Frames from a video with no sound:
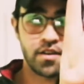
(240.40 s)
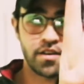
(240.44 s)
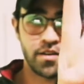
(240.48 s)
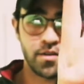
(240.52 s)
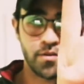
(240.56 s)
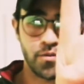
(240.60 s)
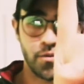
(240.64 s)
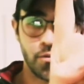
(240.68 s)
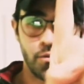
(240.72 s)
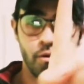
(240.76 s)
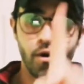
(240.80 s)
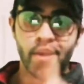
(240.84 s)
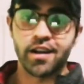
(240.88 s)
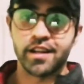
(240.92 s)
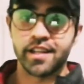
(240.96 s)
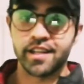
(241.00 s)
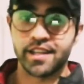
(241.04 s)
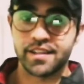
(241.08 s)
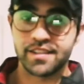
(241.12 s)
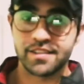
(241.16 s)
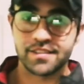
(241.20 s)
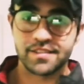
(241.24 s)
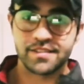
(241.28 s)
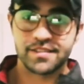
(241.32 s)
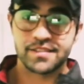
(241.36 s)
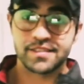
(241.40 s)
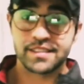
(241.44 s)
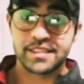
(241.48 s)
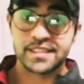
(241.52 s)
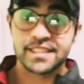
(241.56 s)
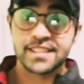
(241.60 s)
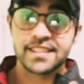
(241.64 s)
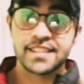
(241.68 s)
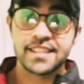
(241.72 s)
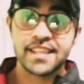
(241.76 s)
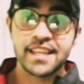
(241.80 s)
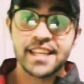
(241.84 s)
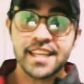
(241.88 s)
one,
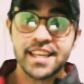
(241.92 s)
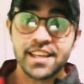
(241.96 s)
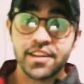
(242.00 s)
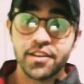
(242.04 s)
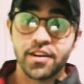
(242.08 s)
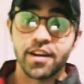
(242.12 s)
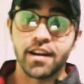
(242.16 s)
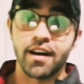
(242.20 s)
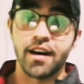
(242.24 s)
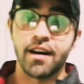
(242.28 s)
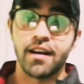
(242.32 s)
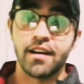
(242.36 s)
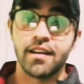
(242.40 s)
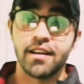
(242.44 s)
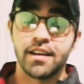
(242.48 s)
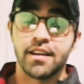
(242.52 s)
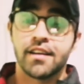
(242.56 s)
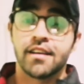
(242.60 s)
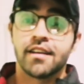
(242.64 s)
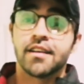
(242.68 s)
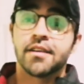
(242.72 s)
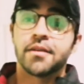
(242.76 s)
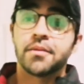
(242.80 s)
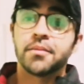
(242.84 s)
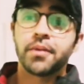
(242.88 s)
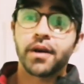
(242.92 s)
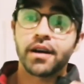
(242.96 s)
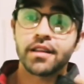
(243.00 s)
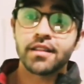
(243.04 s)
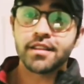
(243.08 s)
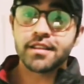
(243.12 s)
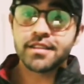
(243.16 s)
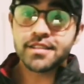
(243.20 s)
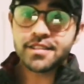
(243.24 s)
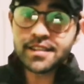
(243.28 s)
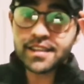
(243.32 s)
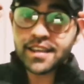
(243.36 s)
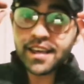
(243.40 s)
singular. But in
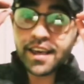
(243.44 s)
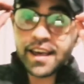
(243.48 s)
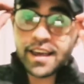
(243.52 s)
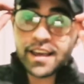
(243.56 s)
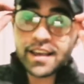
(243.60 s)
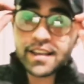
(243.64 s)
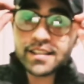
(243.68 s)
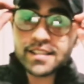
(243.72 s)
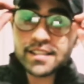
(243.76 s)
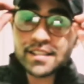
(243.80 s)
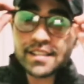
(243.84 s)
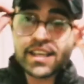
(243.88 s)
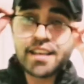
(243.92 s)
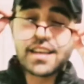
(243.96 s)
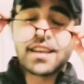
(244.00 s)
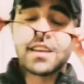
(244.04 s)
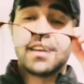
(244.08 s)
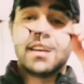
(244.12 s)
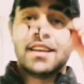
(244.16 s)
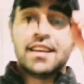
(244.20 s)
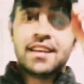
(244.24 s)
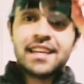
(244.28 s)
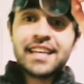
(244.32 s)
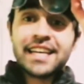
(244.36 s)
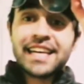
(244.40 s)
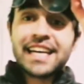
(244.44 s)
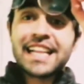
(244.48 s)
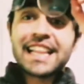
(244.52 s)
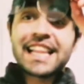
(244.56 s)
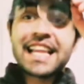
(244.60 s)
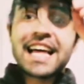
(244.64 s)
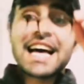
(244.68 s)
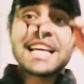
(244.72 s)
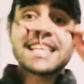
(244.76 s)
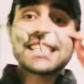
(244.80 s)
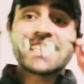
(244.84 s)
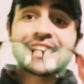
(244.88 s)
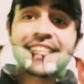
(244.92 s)
this case,
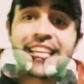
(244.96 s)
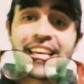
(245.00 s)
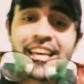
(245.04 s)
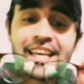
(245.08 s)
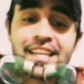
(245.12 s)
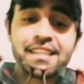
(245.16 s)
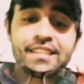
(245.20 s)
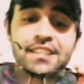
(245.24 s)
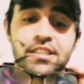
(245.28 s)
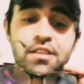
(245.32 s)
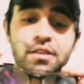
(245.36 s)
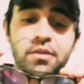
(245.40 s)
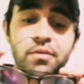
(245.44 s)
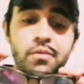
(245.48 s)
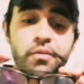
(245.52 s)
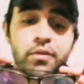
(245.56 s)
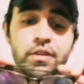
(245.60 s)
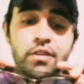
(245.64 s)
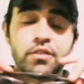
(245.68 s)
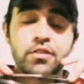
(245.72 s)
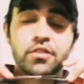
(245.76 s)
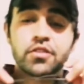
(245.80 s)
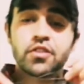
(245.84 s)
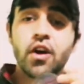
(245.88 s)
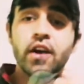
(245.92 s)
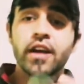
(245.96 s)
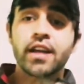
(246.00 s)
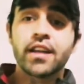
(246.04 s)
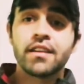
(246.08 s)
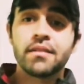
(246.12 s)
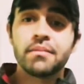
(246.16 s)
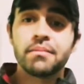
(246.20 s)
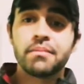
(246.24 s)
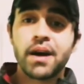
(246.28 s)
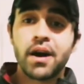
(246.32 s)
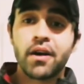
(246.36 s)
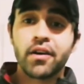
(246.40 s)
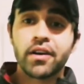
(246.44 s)
glasses, when you're talking
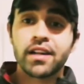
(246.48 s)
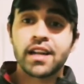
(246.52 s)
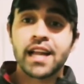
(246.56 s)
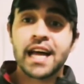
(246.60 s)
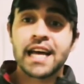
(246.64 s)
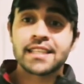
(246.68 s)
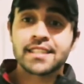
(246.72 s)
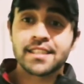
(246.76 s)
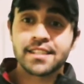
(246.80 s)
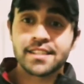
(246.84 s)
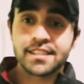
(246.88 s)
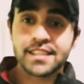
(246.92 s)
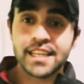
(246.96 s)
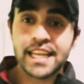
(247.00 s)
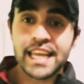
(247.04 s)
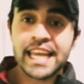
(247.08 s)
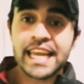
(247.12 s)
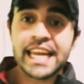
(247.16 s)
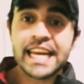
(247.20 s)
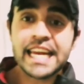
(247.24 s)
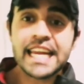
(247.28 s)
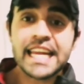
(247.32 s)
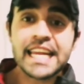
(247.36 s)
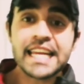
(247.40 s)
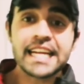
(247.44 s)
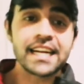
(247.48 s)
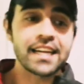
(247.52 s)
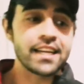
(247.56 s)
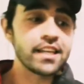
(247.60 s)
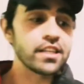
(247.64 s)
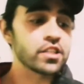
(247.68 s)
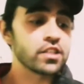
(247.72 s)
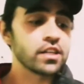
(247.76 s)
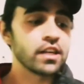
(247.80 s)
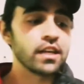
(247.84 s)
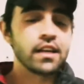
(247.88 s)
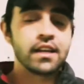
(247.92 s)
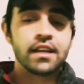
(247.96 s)
about glasses in
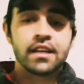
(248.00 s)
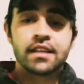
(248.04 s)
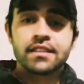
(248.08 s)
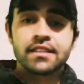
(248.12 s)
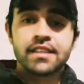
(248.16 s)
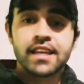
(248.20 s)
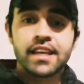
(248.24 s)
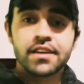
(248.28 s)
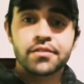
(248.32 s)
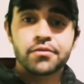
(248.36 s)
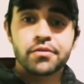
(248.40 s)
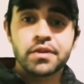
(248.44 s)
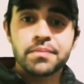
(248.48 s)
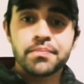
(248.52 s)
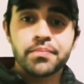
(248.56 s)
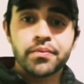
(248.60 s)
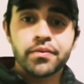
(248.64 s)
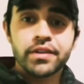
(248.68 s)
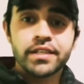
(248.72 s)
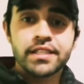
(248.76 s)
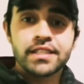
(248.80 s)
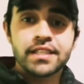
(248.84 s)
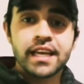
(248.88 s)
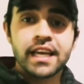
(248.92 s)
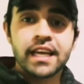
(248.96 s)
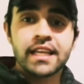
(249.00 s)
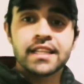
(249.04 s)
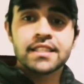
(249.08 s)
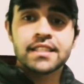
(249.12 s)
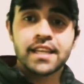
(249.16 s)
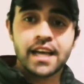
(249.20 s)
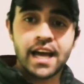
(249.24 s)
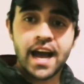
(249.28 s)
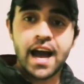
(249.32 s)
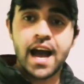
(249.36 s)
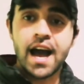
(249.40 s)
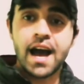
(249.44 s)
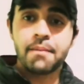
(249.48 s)
English, they represent
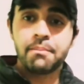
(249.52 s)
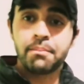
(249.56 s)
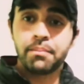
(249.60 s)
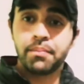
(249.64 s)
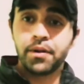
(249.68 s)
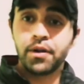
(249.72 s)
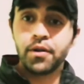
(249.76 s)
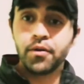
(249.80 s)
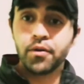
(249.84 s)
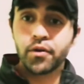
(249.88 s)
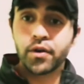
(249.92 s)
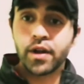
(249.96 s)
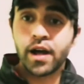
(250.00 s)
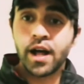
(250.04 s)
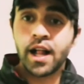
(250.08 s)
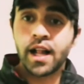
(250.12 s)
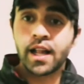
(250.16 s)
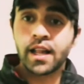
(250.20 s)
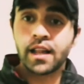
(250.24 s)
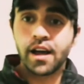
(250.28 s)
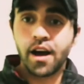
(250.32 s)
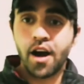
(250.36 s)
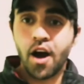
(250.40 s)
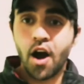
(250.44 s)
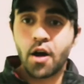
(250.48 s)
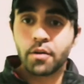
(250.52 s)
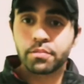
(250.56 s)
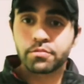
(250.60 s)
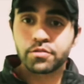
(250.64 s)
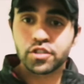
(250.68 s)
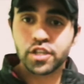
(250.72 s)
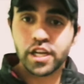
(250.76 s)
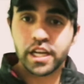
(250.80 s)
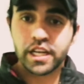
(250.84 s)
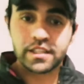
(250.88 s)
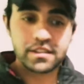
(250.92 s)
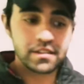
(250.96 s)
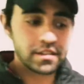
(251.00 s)
a plural
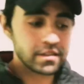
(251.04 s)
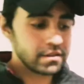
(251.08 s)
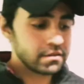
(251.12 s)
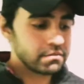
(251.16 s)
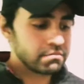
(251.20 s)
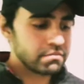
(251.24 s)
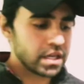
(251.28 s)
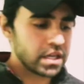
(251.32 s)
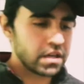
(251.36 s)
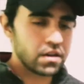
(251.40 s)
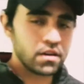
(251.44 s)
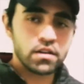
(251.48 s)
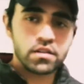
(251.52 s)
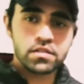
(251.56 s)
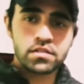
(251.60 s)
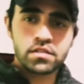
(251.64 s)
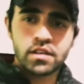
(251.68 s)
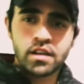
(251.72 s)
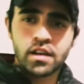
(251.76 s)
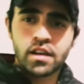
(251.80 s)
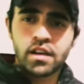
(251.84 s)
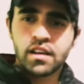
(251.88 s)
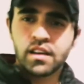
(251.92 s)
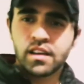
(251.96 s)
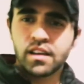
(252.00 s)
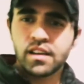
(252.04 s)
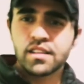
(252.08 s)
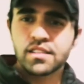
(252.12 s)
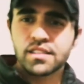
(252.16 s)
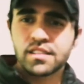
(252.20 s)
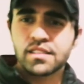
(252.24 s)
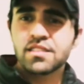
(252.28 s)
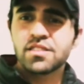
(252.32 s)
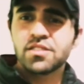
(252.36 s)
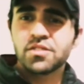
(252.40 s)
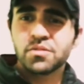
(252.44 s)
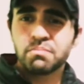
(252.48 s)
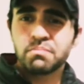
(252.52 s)
object, because it
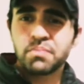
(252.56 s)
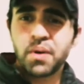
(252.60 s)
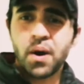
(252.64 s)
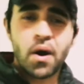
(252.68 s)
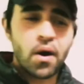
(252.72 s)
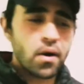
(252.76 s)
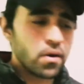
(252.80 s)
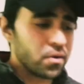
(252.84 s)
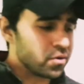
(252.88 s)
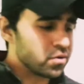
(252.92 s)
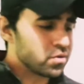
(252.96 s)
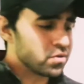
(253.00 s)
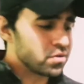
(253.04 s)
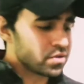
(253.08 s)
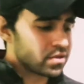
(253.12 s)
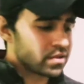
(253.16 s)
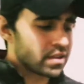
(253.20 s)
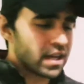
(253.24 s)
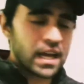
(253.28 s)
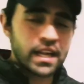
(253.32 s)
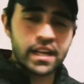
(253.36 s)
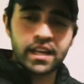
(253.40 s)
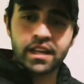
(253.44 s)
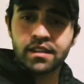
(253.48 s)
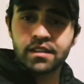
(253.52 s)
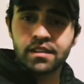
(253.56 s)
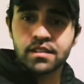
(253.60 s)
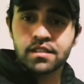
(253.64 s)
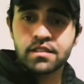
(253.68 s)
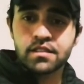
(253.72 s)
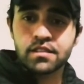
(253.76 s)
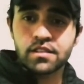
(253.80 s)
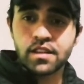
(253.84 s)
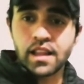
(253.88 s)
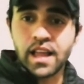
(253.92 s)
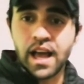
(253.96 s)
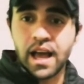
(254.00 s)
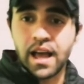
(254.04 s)
is supposed that it
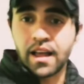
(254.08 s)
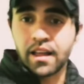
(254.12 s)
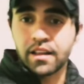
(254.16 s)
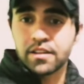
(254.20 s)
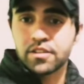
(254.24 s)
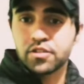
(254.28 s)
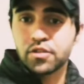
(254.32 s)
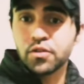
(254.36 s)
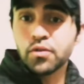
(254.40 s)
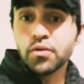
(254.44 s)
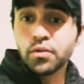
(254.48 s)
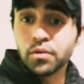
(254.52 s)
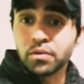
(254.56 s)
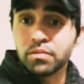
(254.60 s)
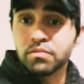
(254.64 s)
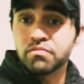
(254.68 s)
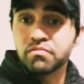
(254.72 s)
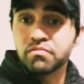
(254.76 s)
is two.